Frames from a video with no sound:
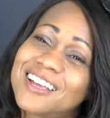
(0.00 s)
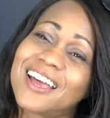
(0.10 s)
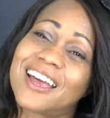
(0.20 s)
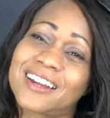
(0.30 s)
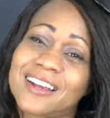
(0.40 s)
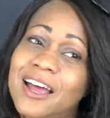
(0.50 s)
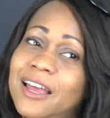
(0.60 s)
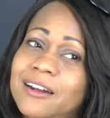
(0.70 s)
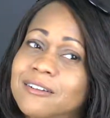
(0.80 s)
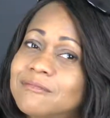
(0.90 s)
And
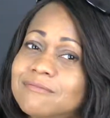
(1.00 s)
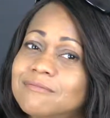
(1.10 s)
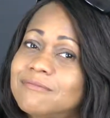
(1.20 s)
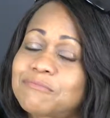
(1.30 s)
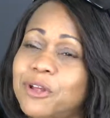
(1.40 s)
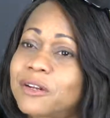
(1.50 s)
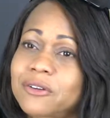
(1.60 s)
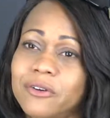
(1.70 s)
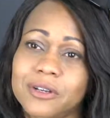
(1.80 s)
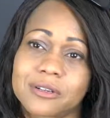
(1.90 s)
I don't plan on
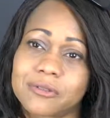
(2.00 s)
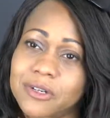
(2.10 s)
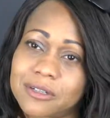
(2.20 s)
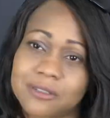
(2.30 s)
going anywhere.